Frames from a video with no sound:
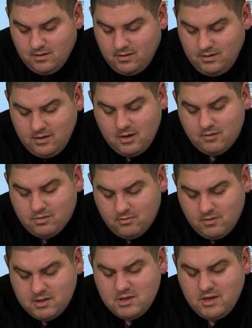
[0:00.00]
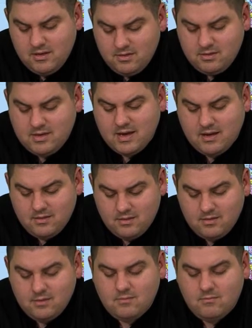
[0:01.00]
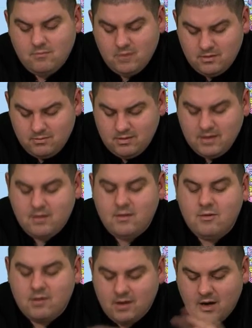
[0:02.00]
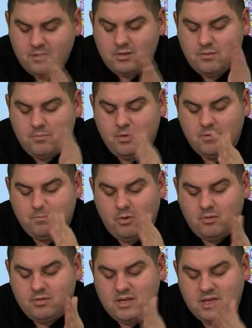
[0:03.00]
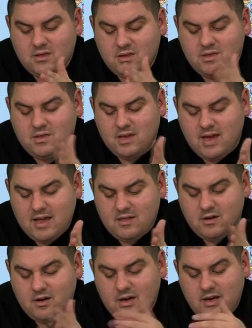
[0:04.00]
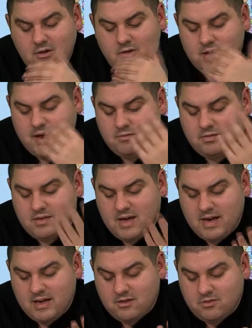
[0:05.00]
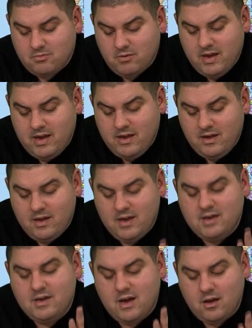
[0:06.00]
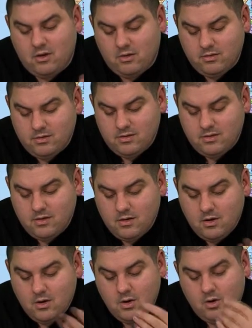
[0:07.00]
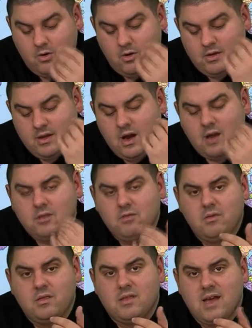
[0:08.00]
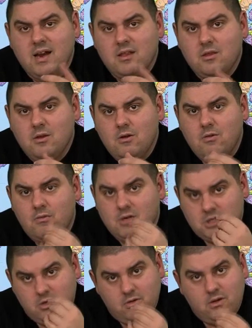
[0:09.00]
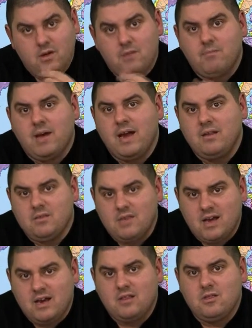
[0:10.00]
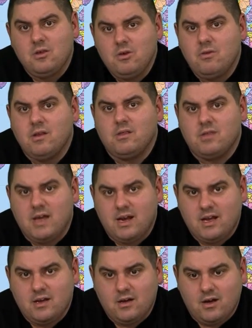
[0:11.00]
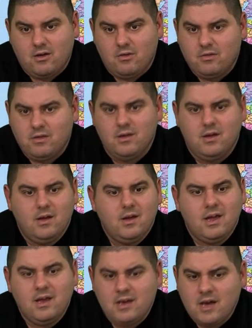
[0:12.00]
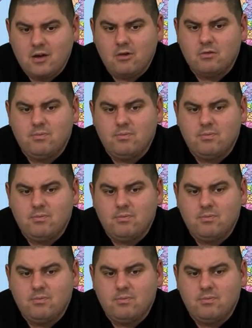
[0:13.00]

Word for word: you know, so once they had Sega's, once they, you could also put both discs together and you could have Sonic 3 and Knuckles, or also with Sonic 2, which you can combine Sonic 2 and Sonic and Knuckles, and Knuckles